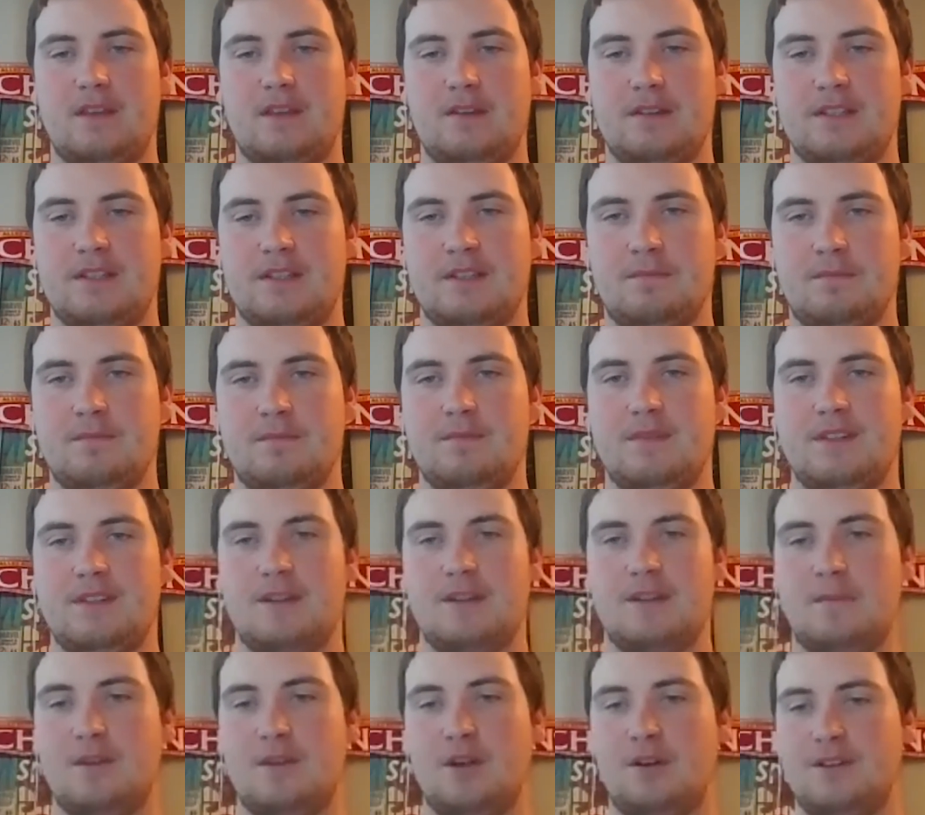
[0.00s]
used
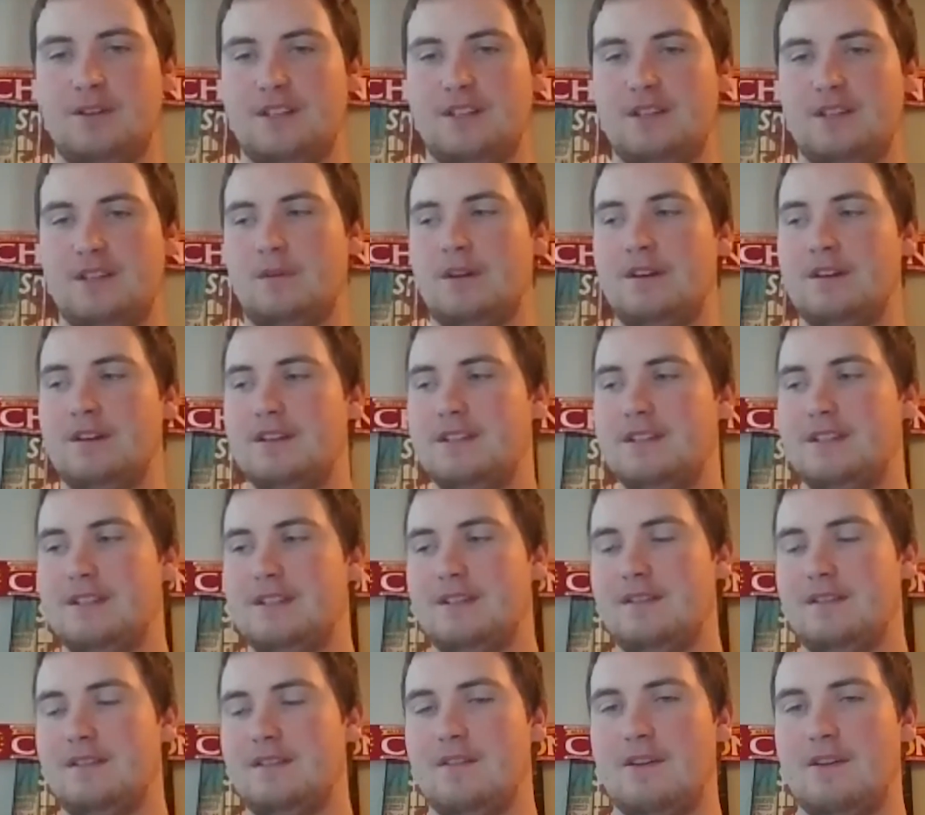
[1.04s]
some naughty words.